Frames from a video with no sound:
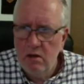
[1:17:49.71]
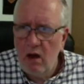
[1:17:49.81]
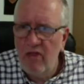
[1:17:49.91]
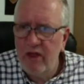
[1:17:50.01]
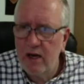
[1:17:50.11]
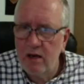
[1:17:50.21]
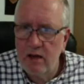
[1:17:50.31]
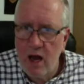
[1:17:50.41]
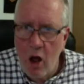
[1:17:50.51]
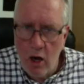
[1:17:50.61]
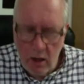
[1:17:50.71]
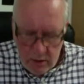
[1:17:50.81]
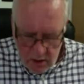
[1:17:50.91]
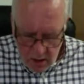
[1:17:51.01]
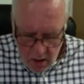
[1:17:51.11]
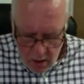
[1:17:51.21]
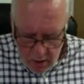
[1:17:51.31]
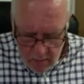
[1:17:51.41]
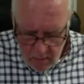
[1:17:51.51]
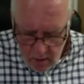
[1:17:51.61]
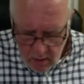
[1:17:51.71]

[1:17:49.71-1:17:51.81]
I think, the island and Arnhem.